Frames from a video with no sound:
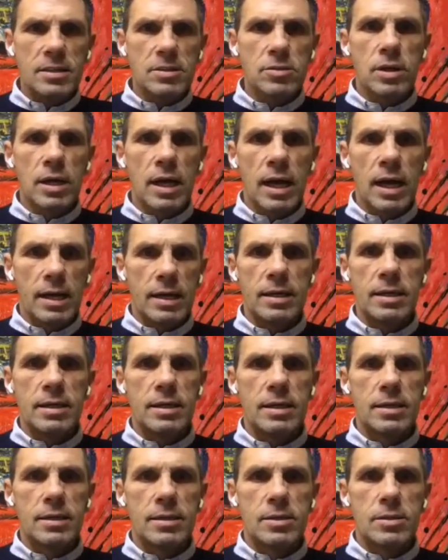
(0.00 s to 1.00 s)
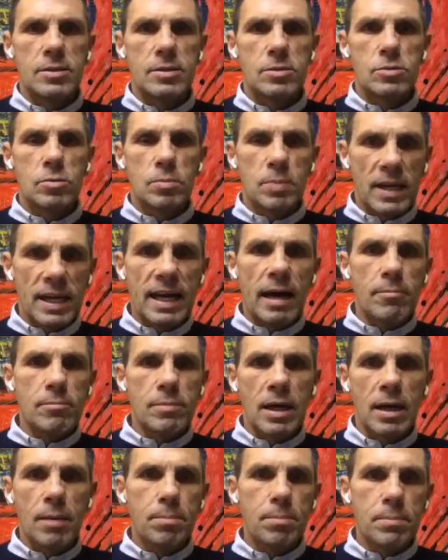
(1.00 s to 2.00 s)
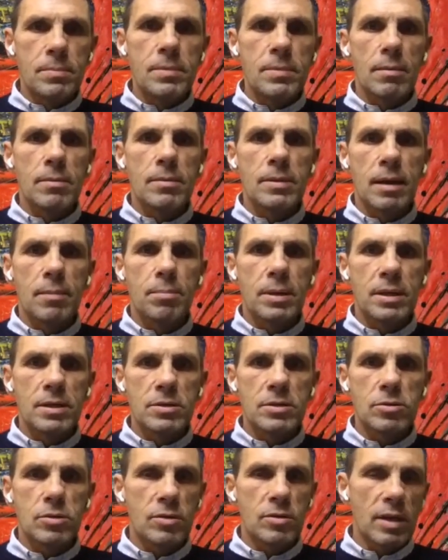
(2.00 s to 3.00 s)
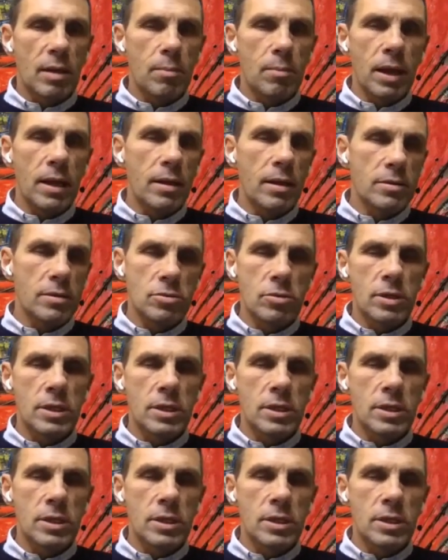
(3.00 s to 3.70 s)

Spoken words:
as you can to become that person or that player,